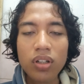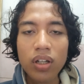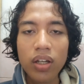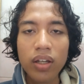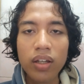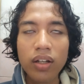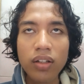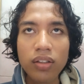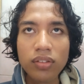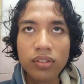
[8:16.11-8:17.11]

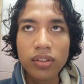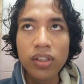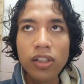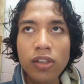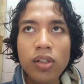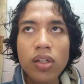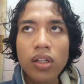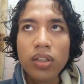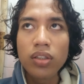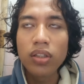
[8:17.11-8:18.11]
And yeah,
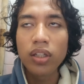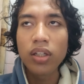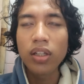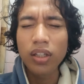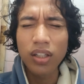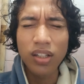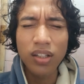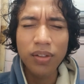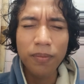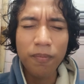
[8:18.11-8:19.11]

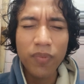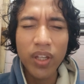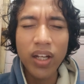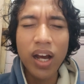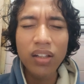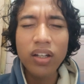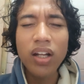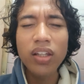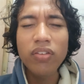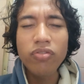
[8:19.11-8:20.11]
in
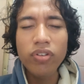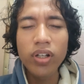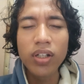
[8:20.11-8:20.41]
alternative